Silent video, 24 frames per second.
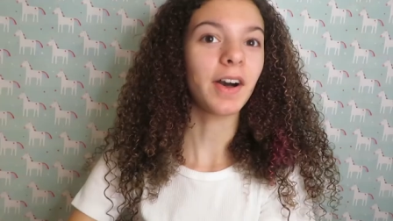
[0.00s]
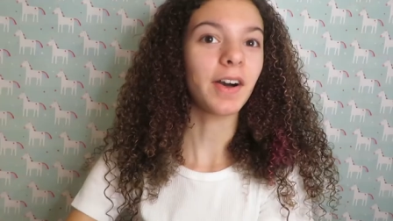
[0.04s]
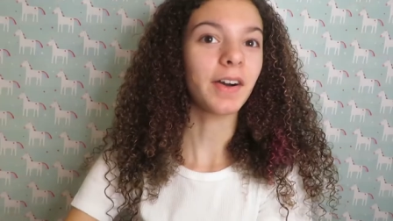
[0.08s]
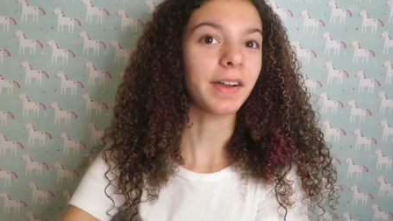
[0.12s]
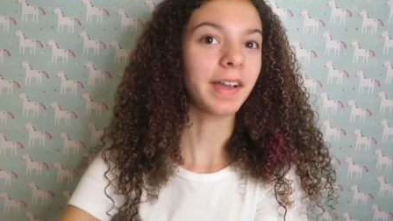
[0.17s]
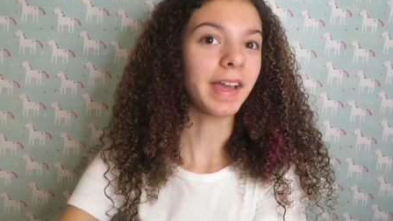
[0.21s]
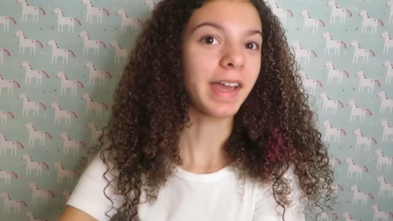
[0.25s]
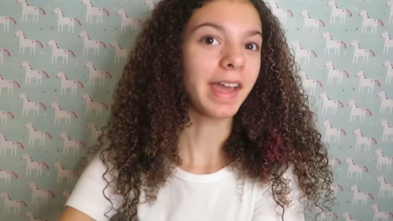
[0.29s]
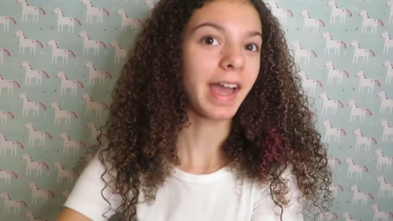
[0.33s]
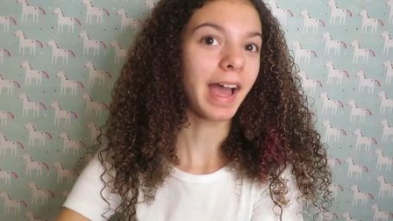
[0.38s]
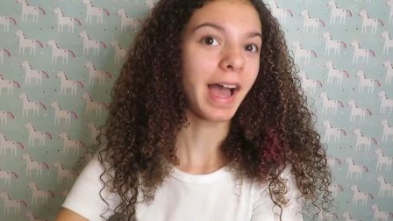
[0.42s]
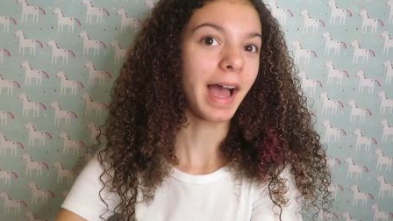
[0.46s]

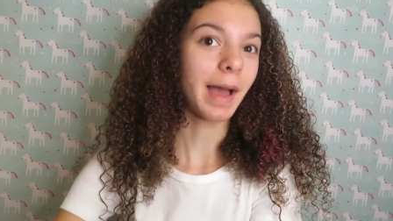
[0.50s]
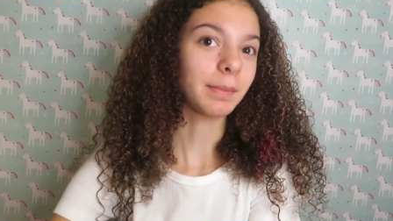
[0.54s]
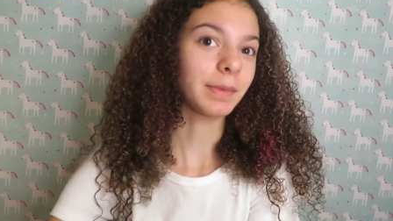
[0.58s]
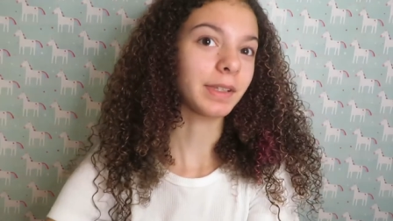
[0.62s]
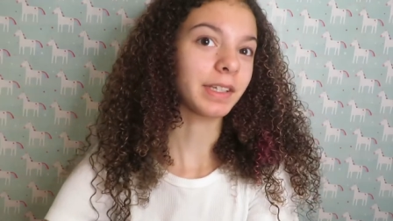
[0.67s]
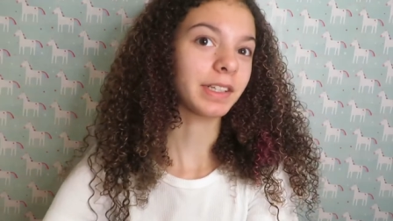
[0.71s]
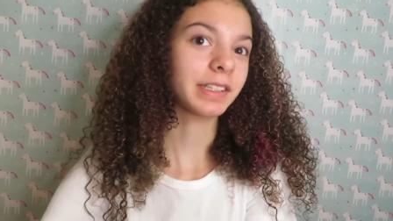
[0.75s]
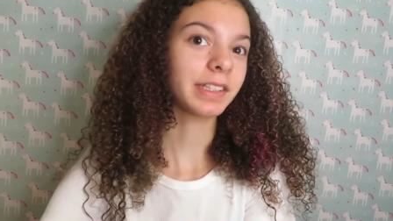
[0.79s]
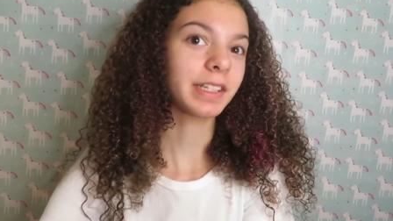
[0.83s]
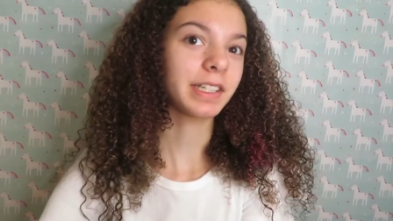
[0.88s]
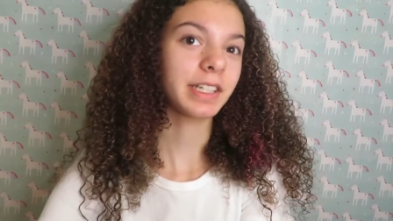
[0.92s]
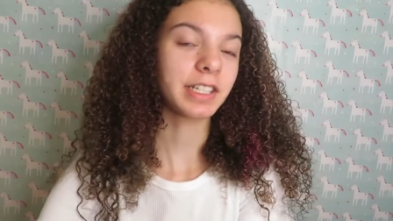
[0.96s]
Okay, I'm
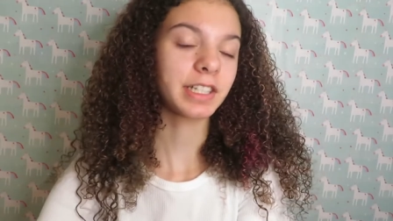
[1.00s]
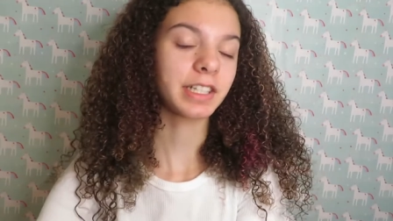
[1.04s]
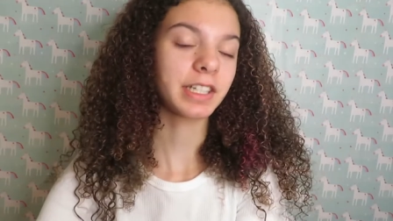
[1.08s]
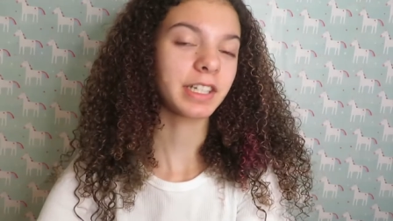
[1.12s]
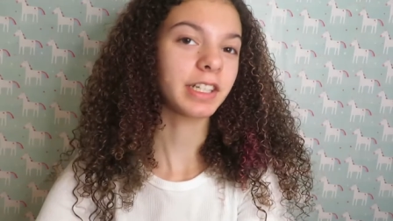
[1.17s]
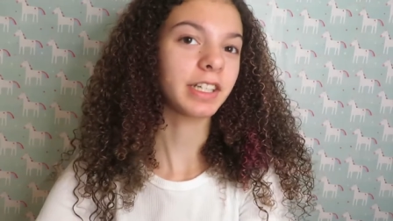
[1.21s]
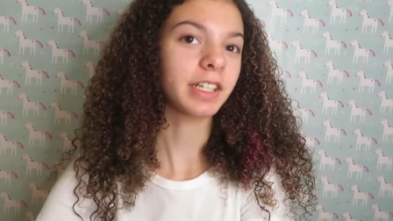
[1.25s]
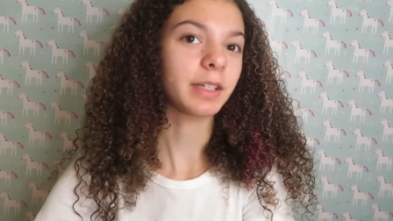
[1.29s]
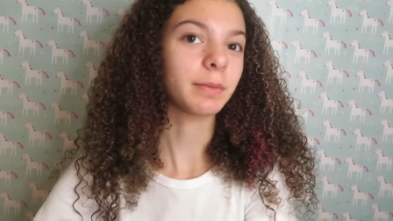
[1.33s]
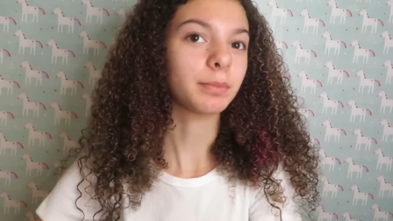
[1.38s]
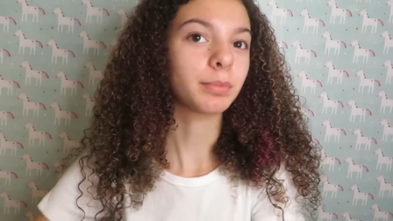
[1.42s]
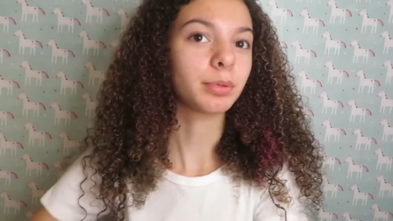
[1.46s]
literally just
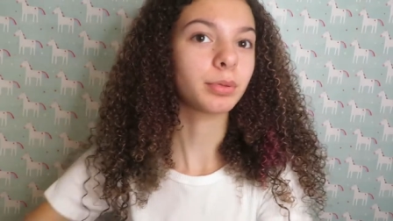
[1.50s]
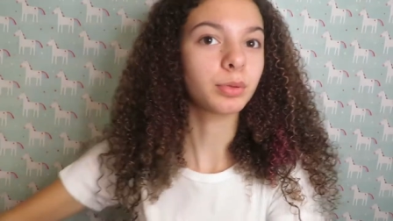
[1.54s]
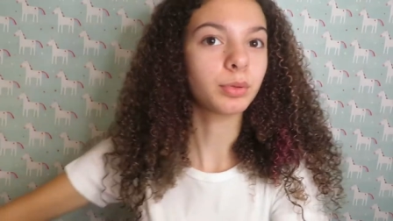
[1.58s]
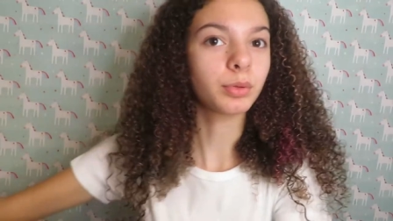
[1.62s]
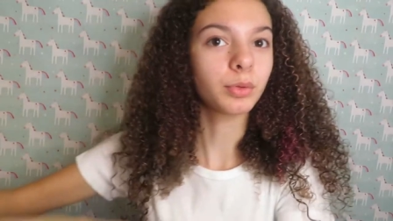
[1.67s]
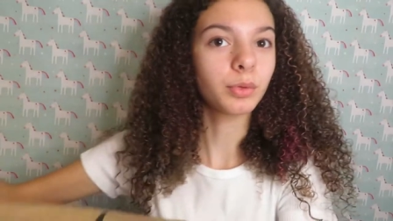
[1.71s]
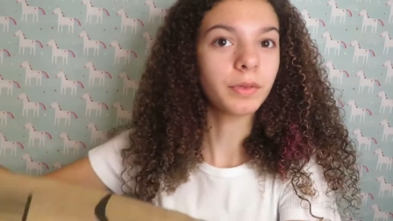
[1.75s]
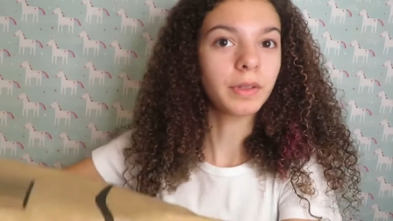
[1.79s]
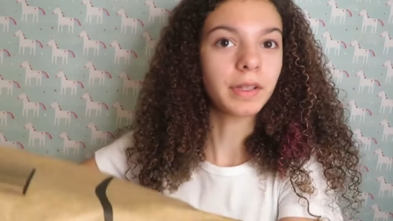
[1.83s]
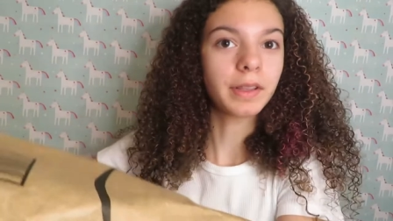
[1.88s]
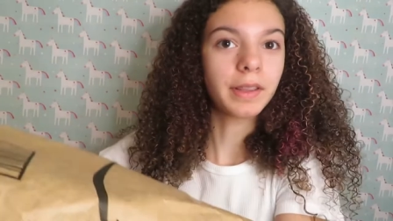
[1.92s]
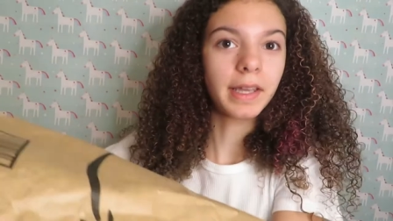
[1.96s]
gonna
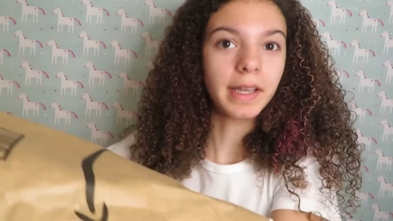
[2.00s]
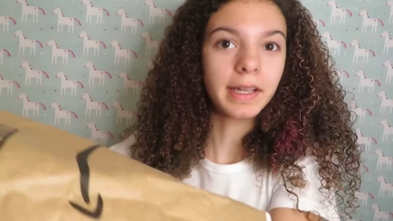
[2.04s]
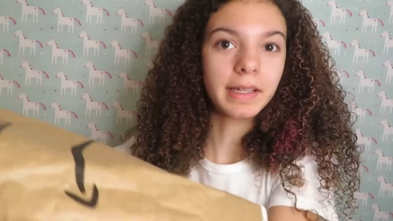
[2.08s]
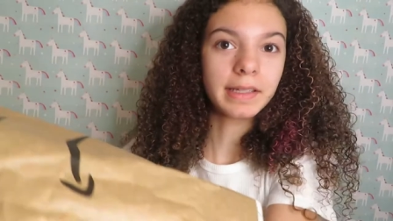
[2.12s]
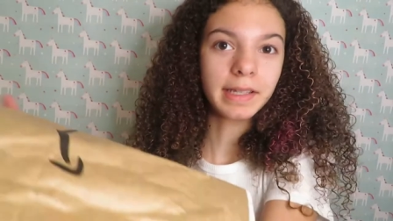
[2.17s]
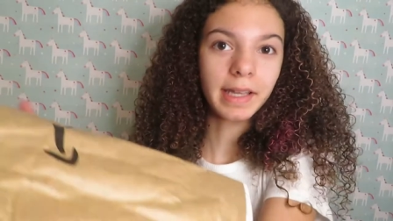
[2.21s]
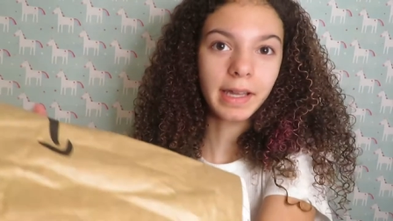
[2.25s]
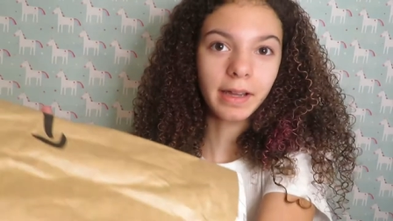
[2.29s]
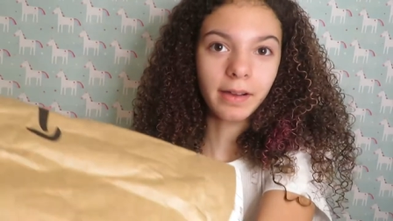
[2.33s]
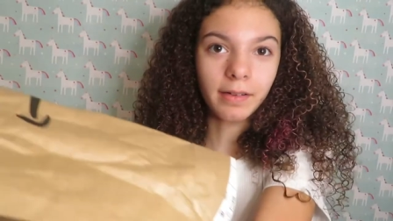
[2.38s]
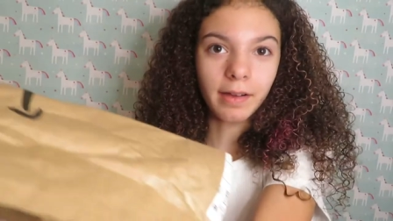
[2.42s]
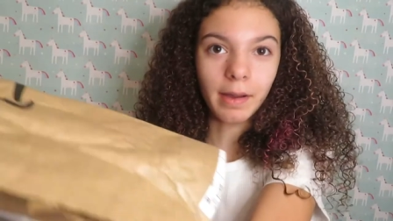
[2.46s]
pull the things
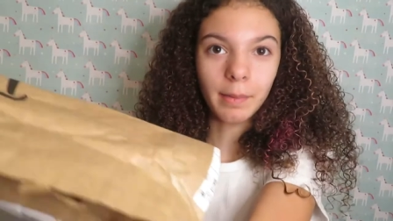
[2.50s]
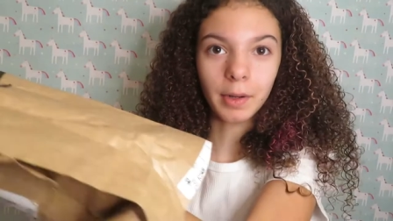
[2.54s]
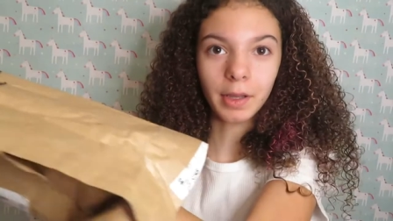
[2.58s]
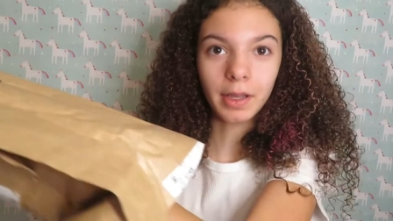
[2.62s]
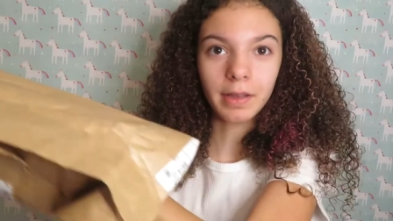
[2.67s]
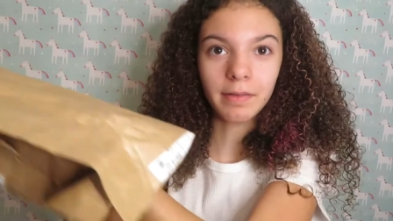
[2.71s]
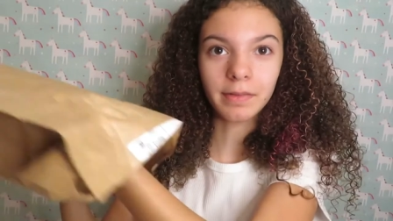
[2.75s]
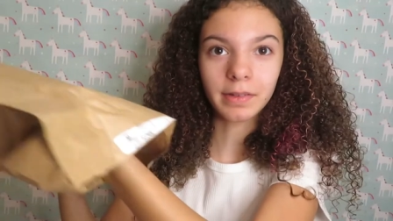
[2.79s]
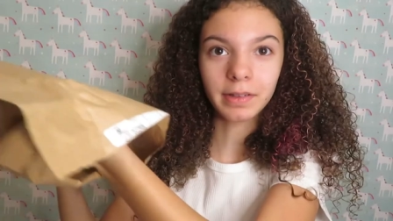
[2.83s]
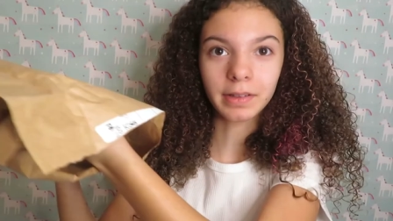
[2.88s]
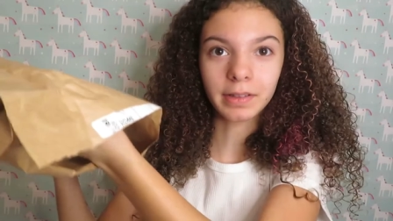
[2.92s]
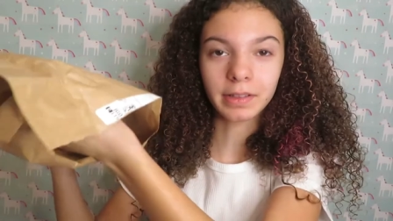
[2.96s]
out. I'm not
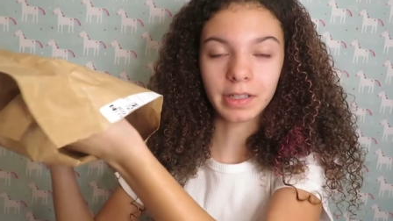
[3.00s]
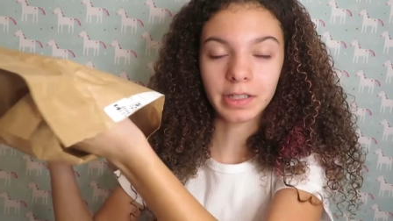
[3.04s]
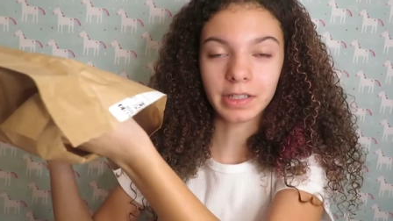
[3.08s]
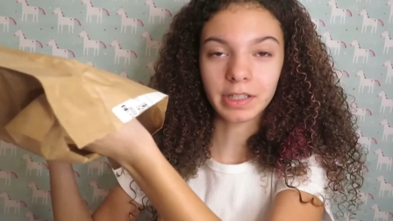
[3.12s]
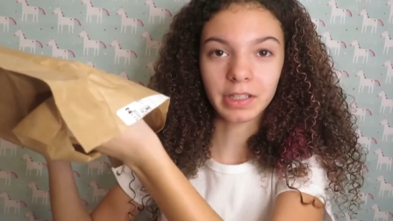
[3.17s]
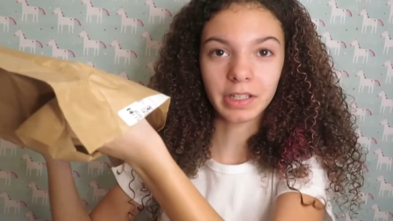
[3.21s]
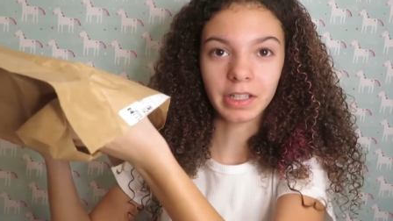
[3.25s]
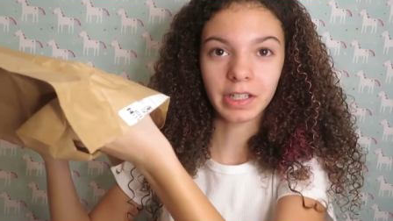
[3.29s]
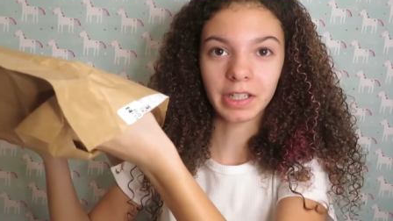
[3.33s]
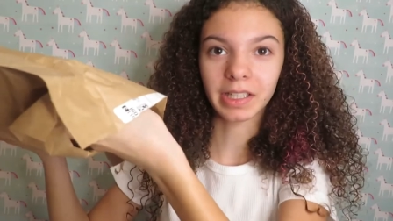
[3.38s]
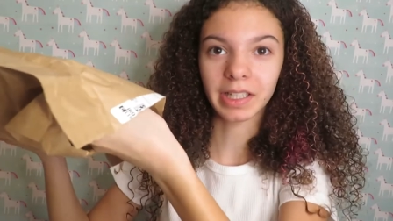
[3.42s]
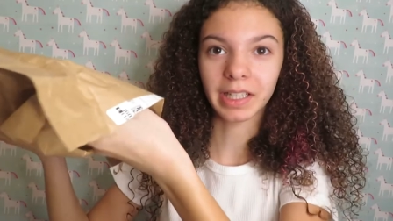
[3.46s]
even
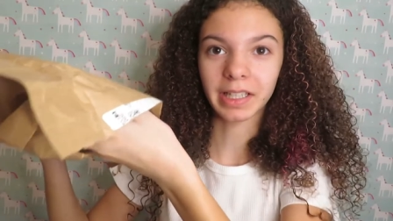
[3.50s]
just gonna